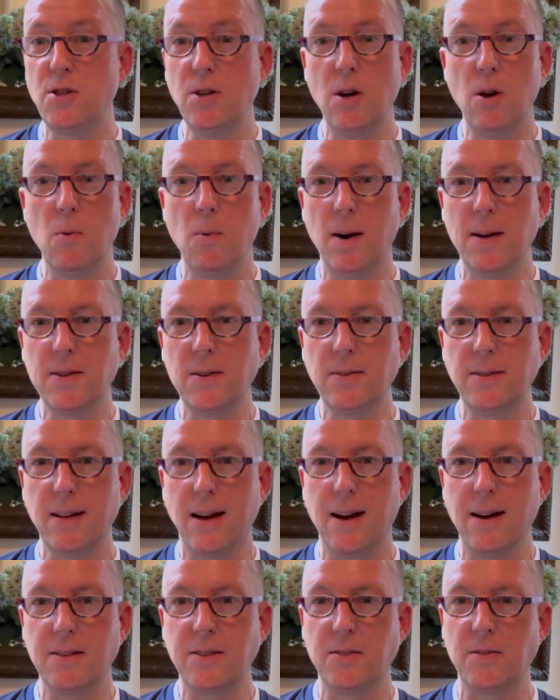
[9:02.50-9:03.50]
no other
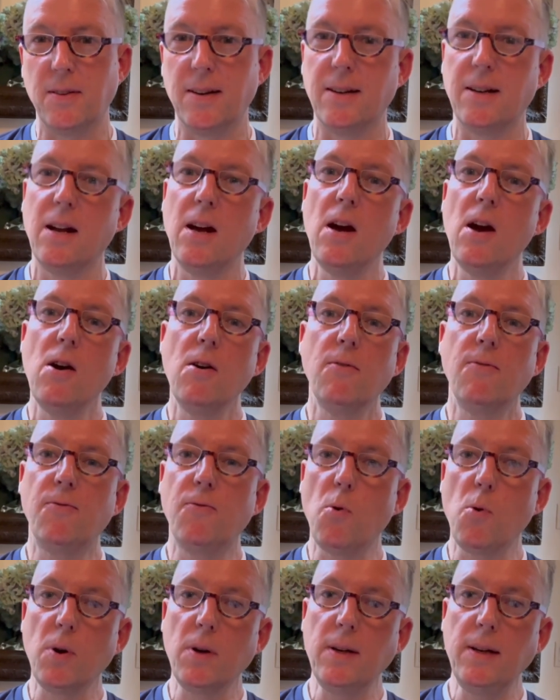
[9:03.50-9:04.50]
doctrine,
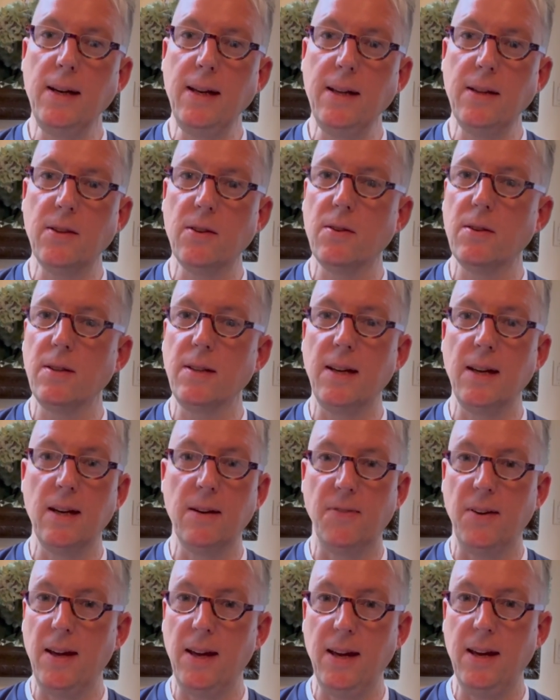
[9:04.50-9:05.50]
for neither
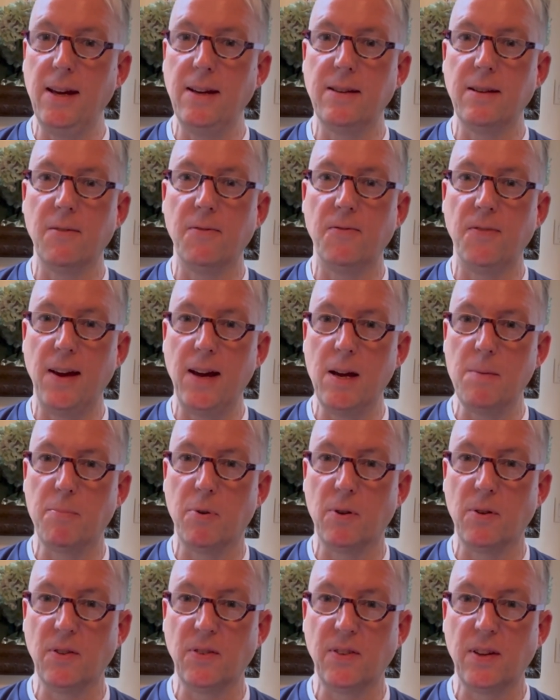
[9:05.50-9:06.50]
give heed to
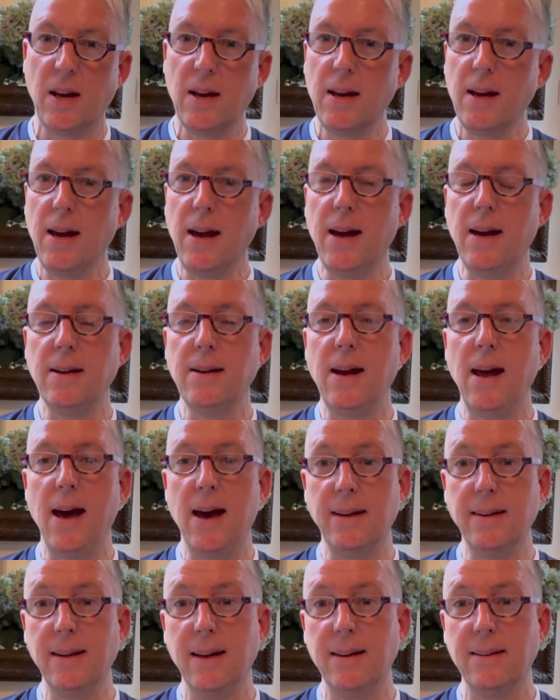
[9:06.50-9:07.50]
fables and
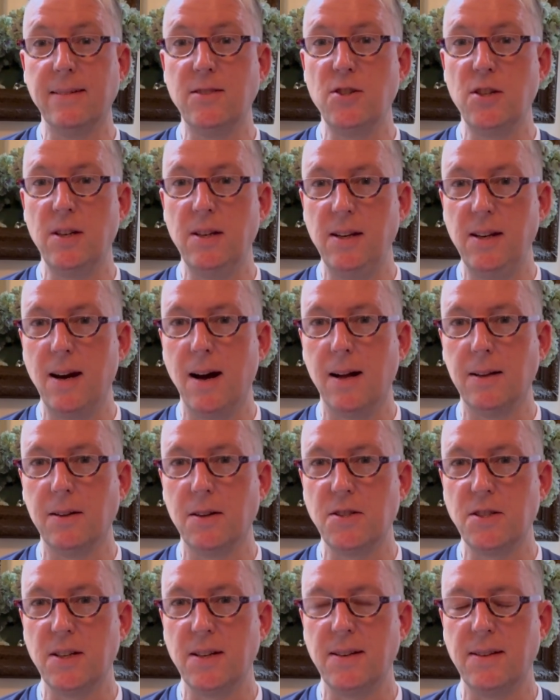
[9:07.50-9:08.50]
endless
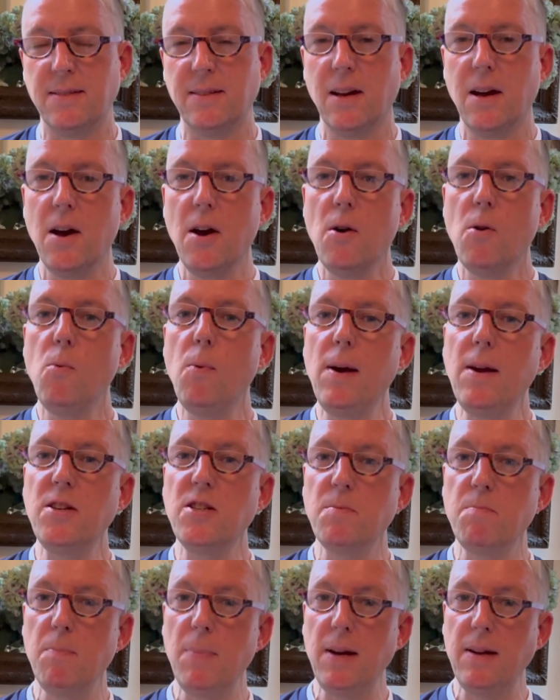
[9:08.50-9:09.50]
genealogies,
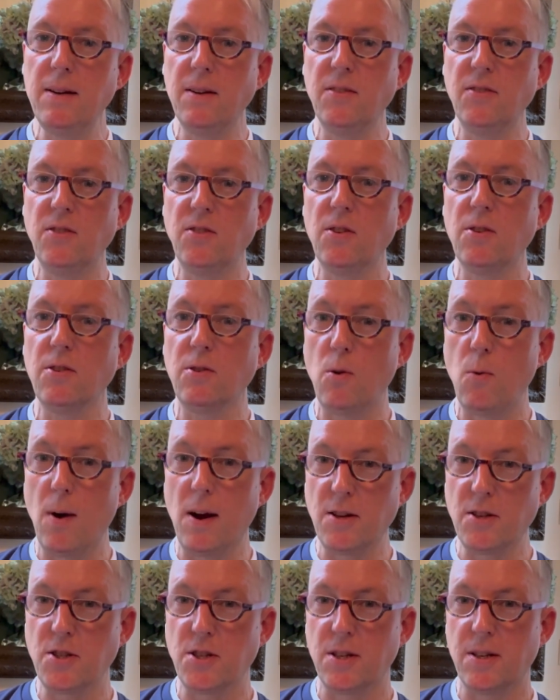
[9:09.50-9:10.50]
which minister
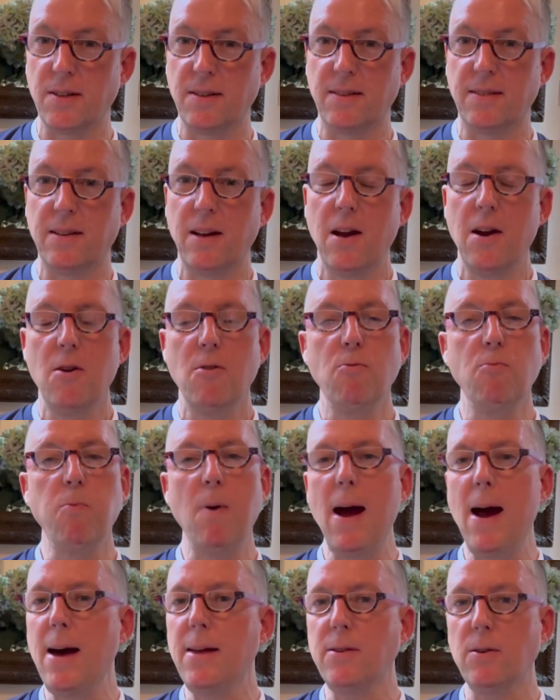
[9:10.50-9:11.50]
questions,
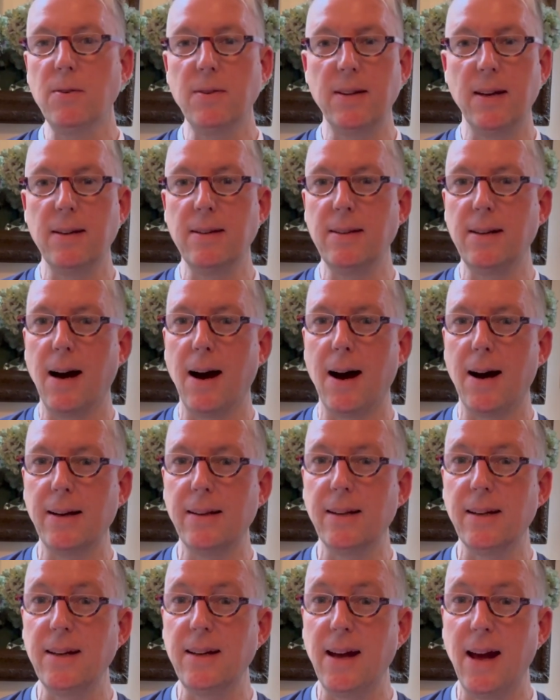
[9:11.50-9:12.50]
rather than
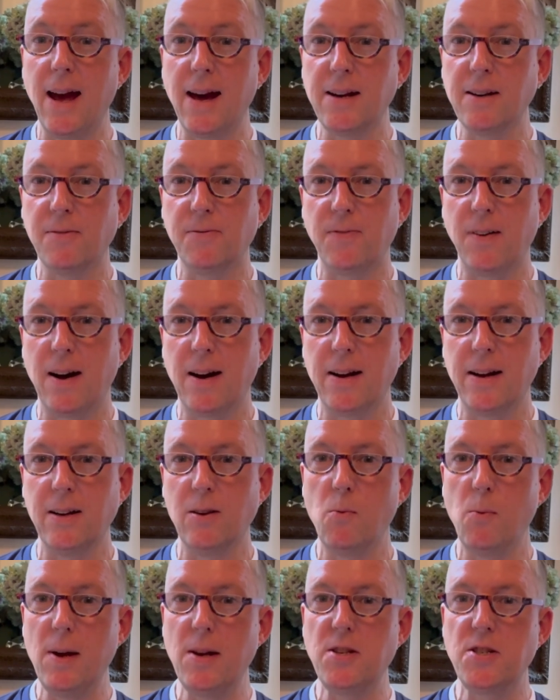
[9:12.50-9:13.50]
godly
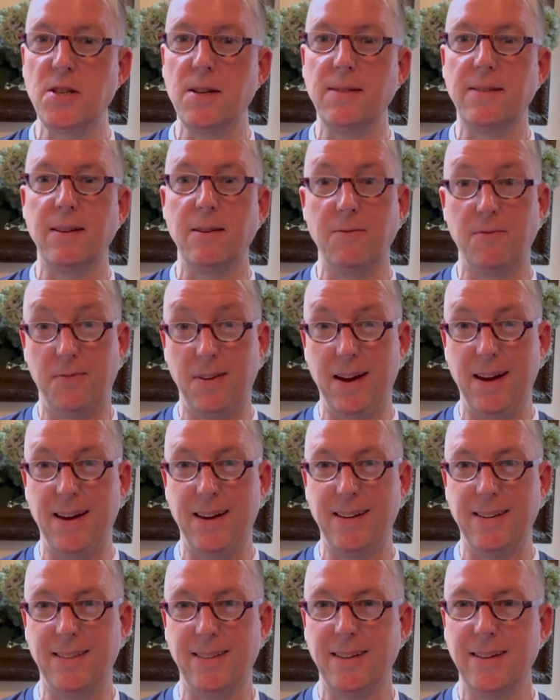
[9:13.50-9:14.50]
edifying which is in
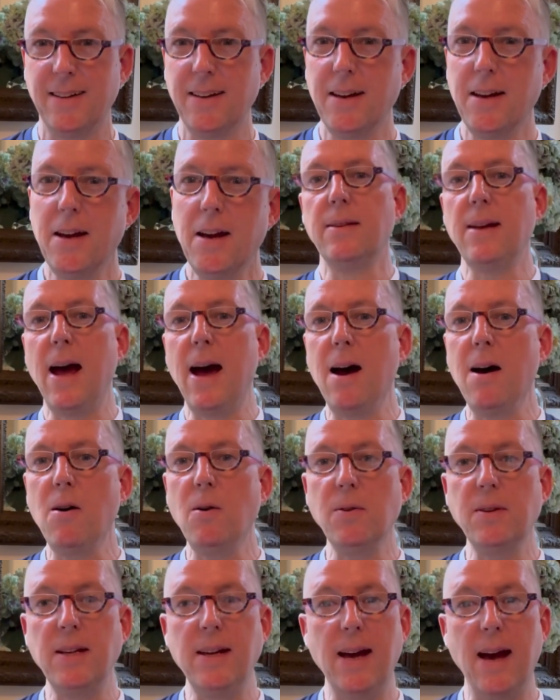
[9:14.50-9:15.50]
faith.
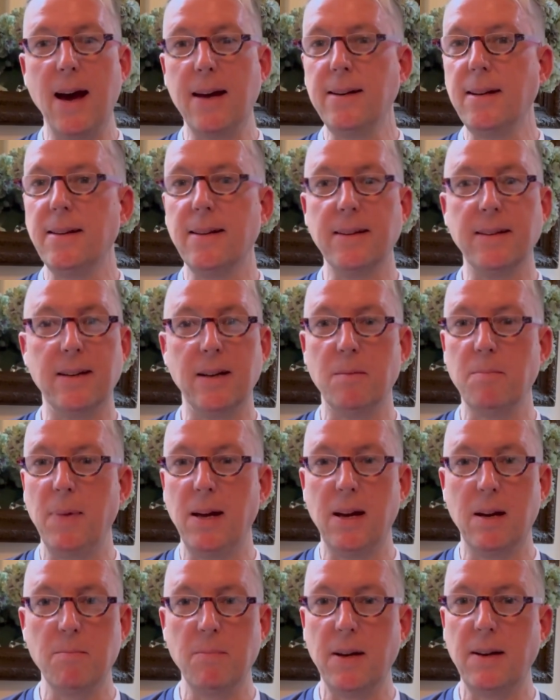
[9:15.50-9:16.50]
Now the end of the
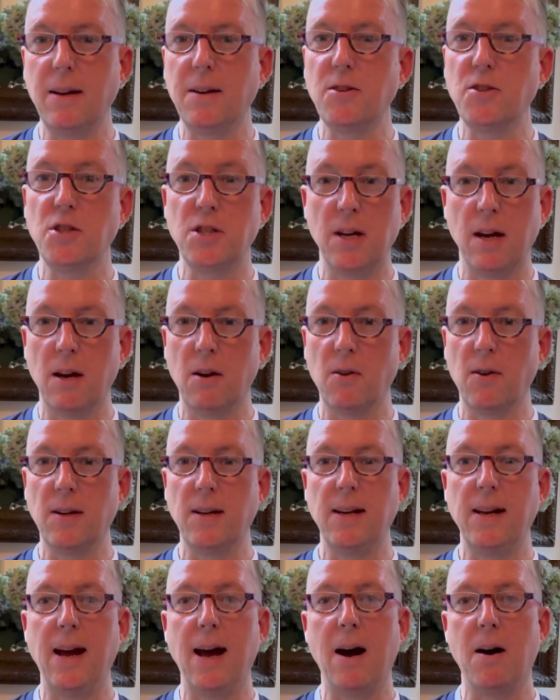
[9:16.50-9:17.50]
commandment is
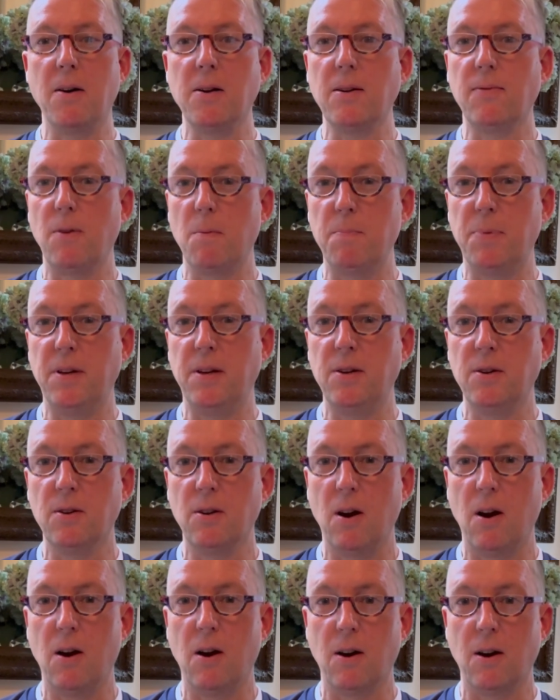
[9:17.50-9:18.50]
charity out of a pure
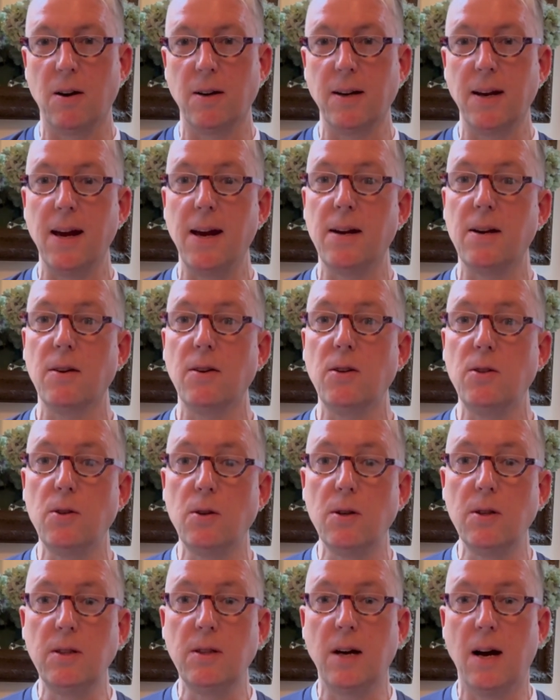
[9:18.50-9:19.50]
heart and a
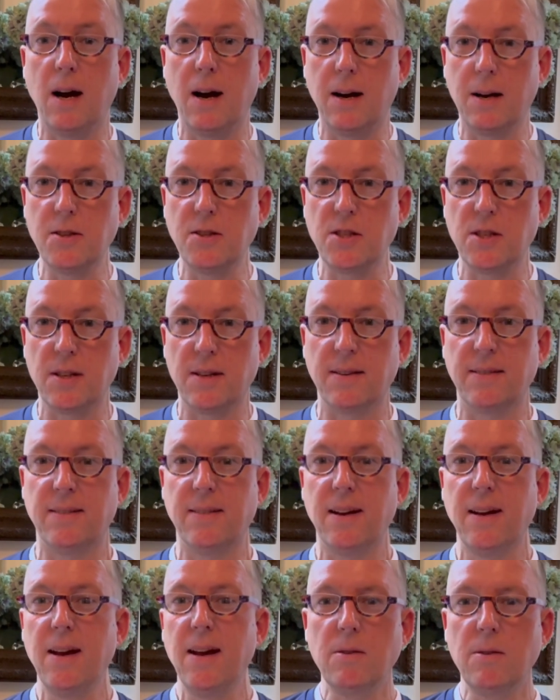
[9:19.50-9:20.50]
good conscience.
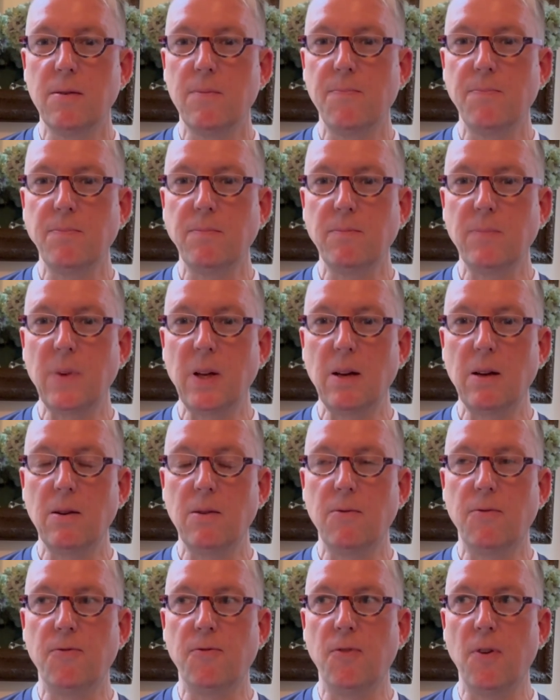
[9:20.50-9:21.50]

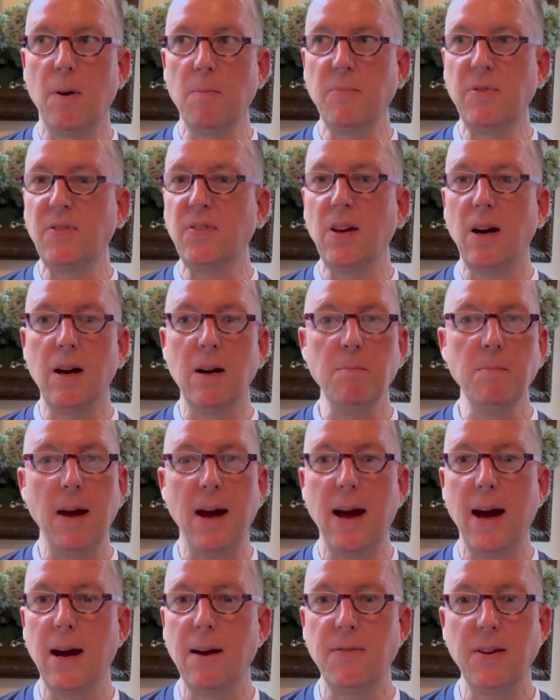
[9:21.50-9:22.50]
From some
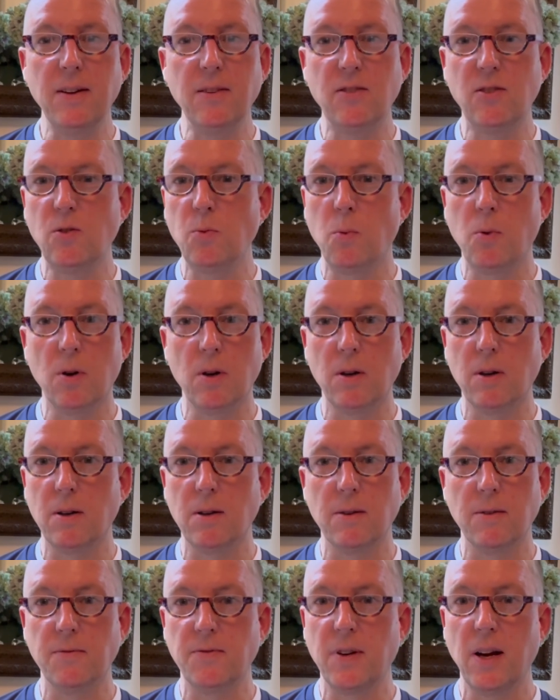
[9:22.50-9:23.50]
having
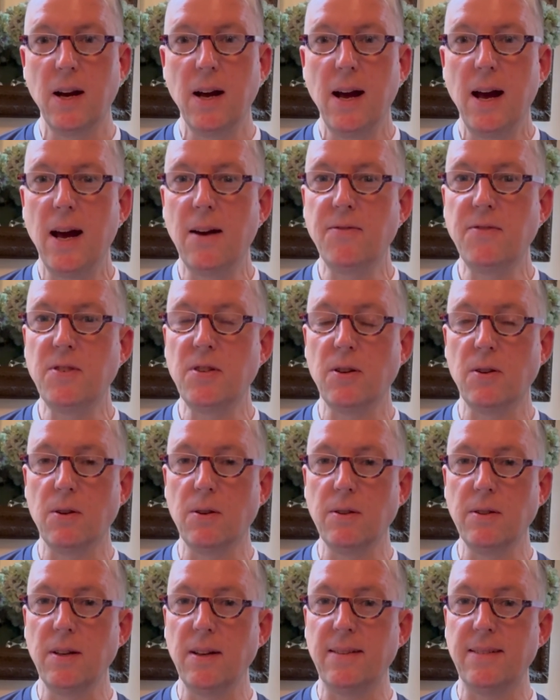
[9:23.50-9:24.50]
swerved, have
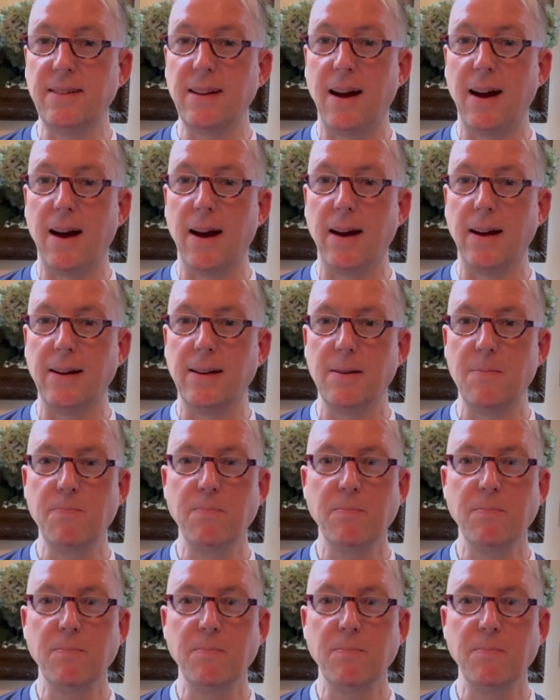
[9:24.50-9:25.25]
turned aside,